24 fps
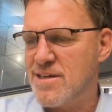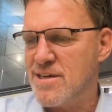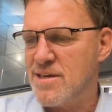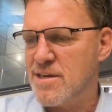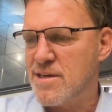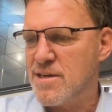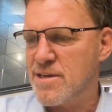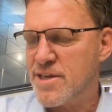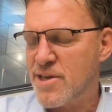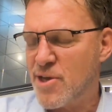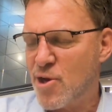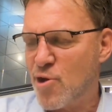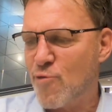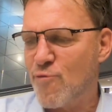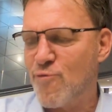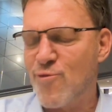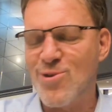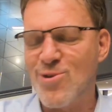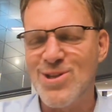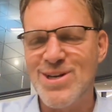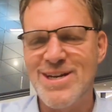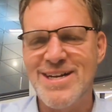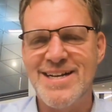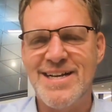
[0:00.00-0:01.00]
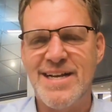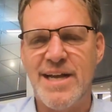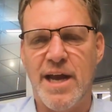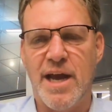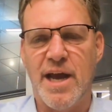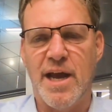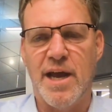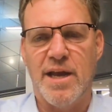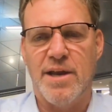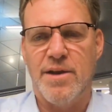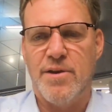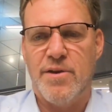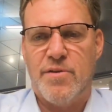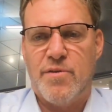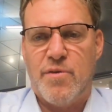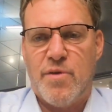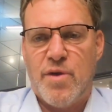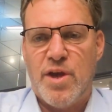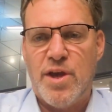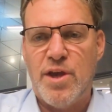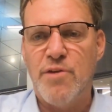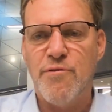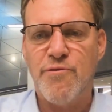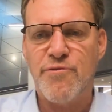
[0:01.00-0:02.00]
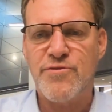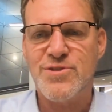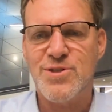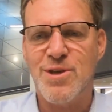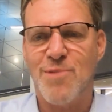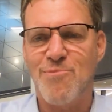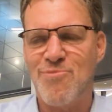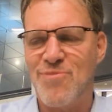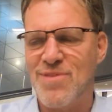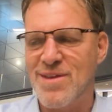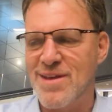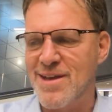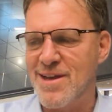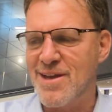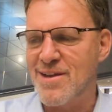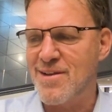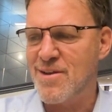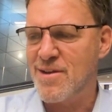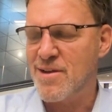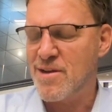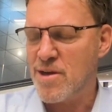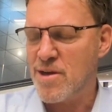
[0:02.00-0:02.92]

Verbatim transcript: uh, carefully. And if something